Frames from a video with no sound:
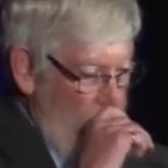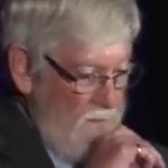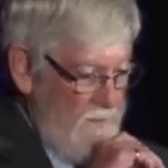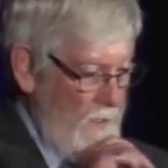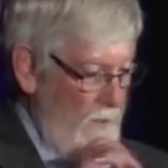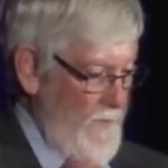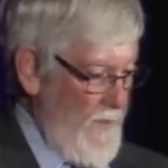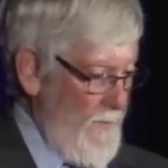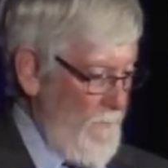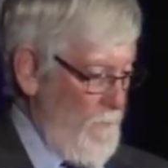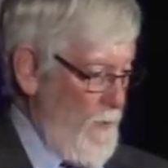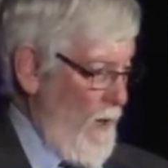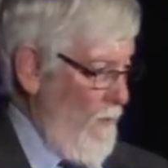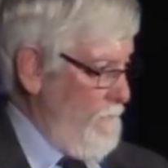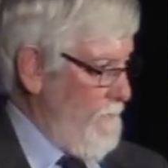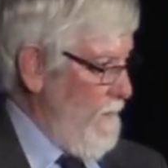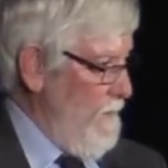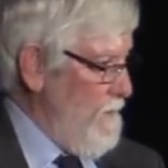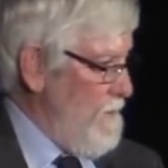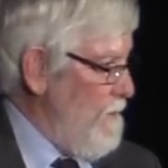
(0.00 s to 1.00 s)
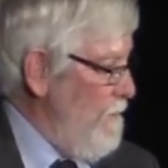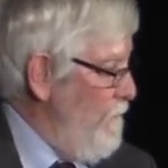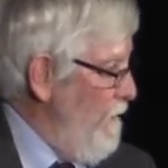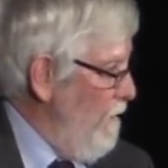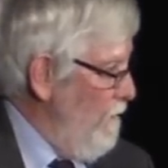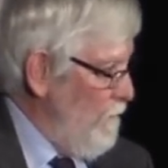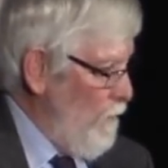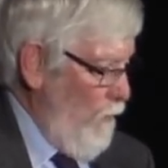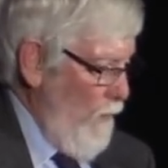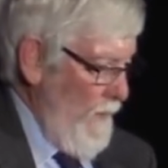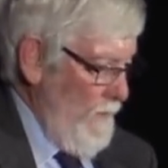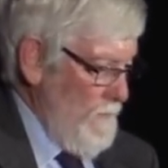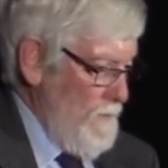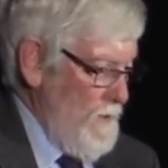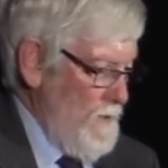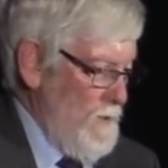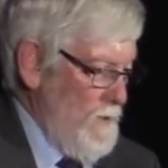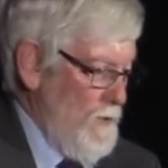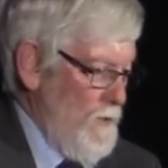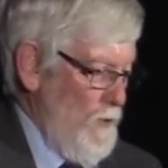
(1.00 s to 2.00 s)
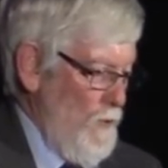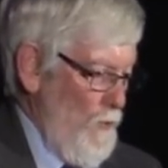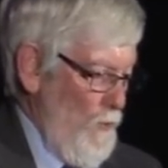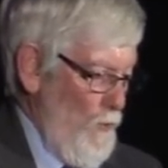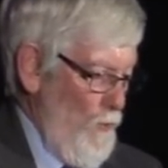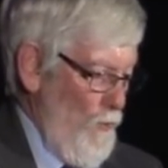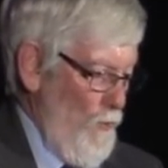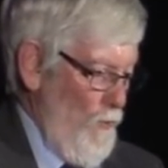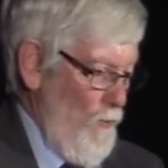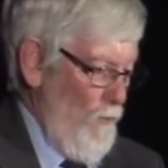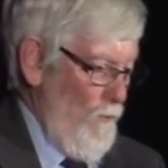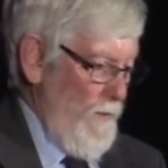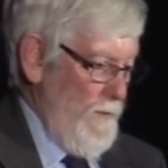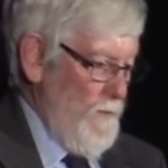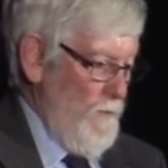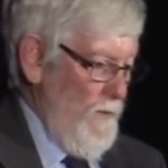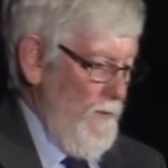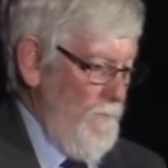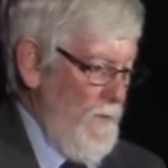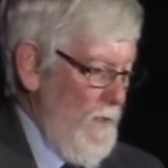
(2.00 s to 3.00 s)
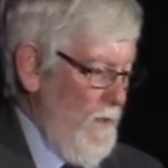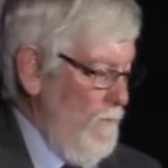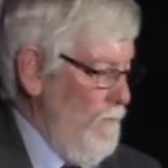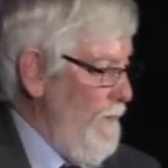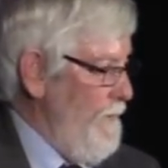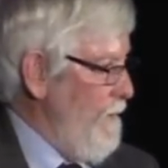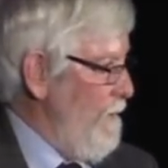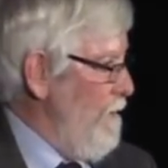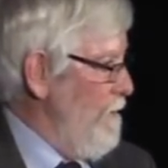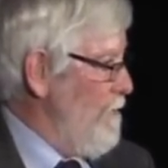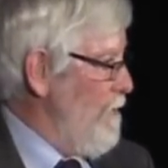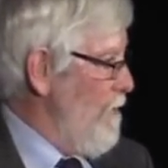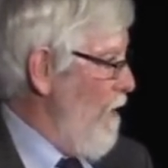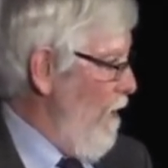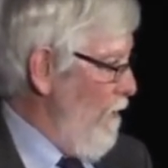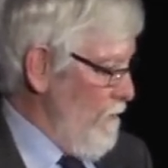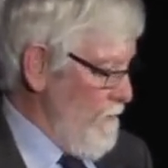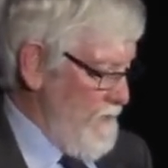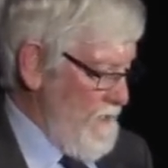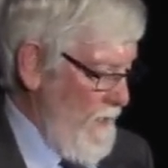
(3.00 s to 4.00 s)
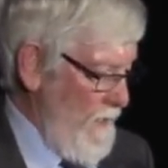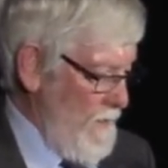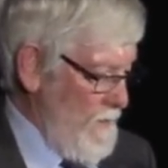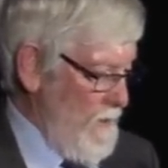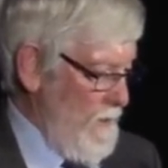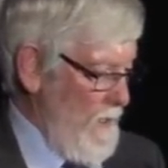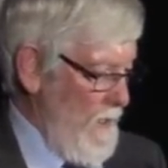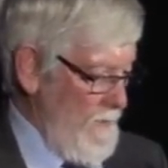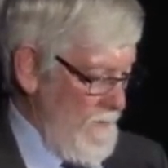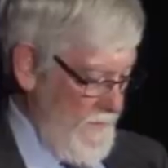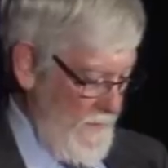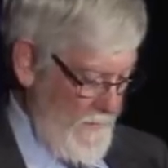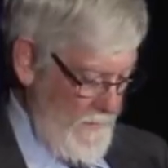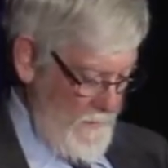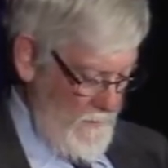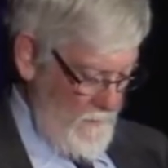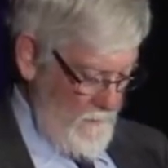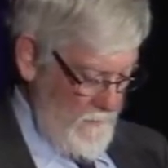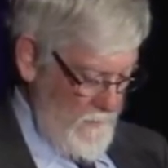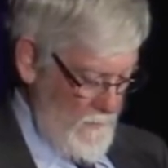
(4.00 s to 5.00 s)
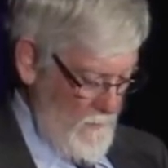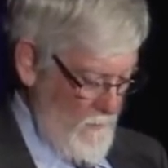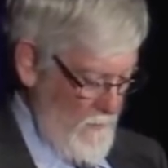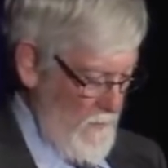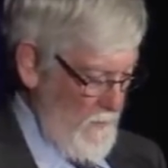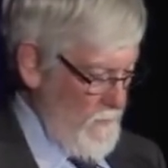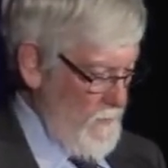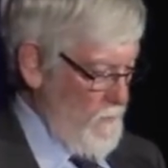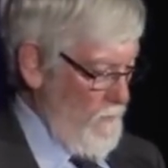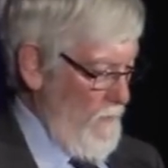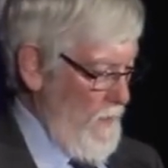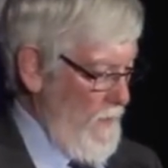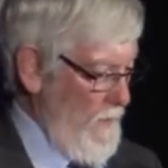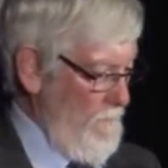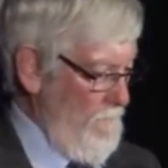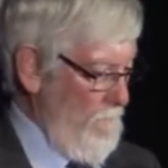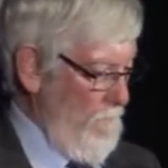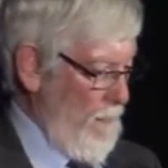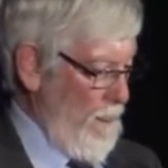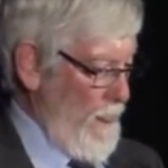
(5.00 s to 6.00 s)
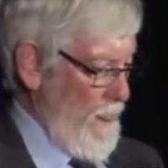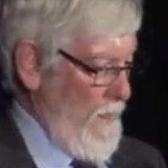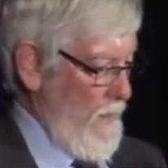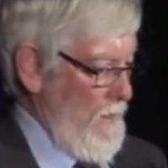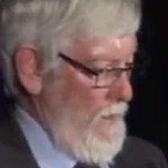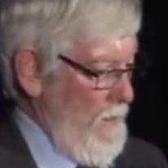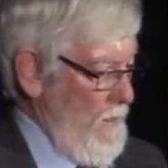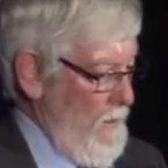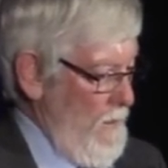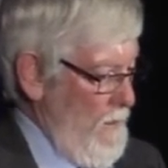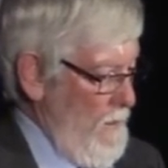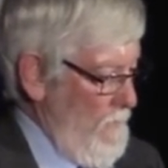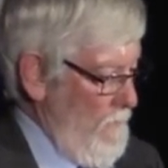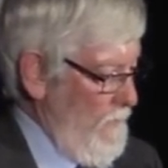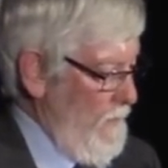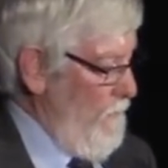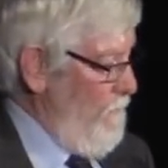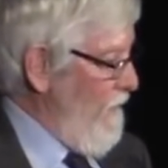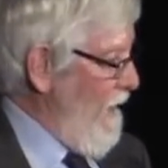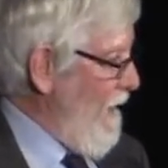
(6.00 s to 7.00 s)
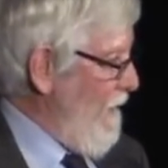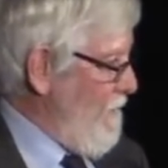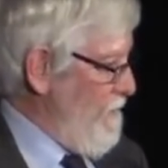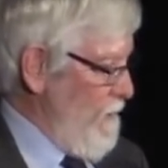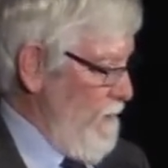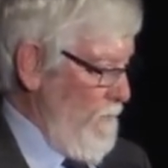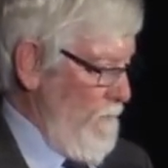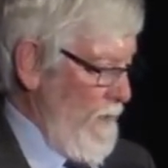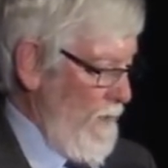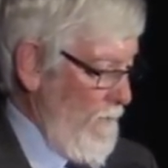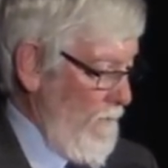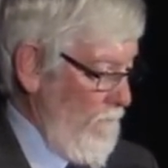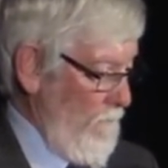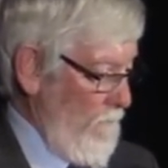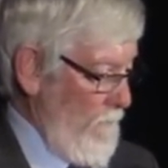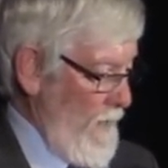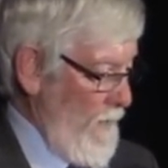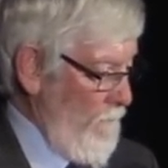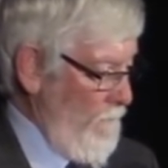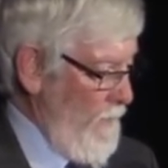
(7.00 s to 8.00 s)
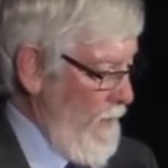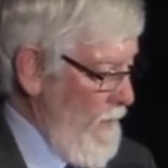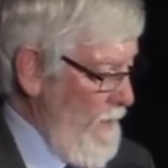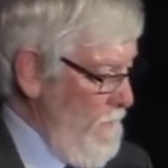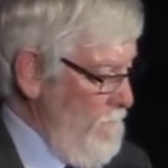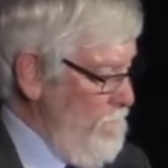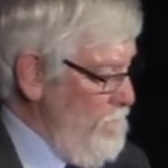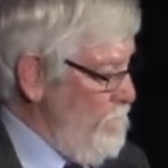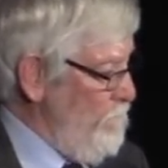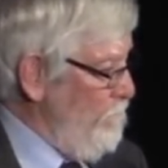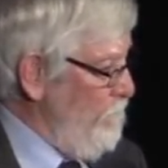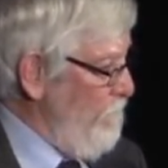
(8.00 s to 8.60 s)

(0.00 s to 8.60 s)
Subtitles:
So that prompted us to build Quelz 2, which we built with a control section identical to Quelz 1, with a black geomembrane.